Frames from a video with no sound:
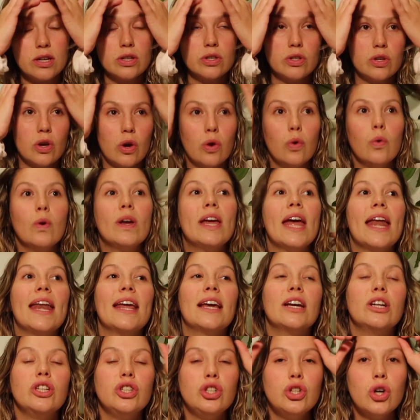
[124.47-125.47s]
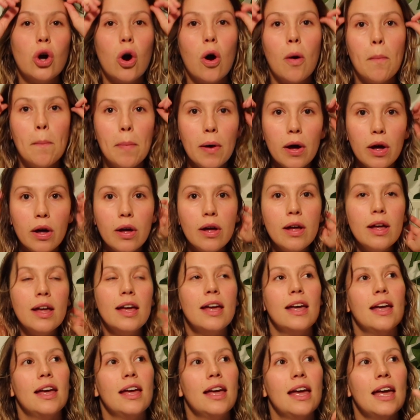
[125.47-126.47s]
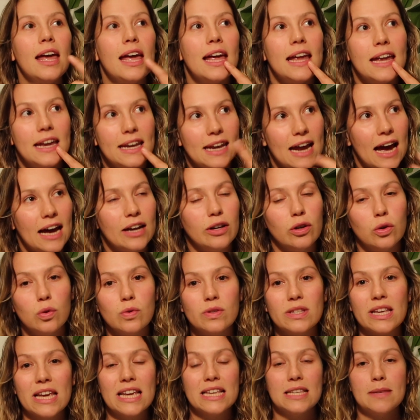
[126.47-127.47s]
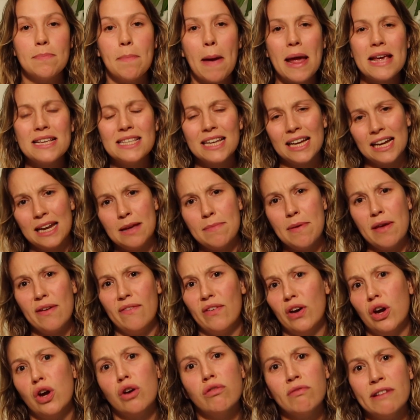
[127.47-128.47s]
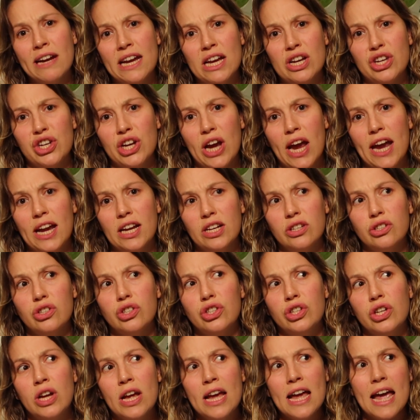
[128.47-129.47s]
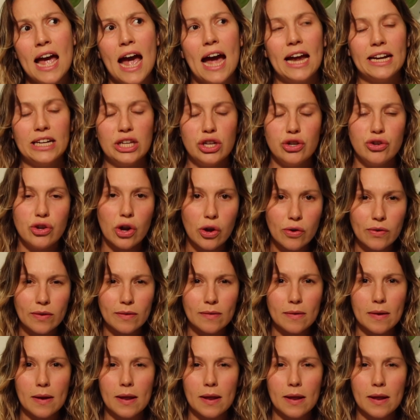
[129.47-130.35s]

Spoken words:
So getting a job in adults is basically a bit of a career change and you don't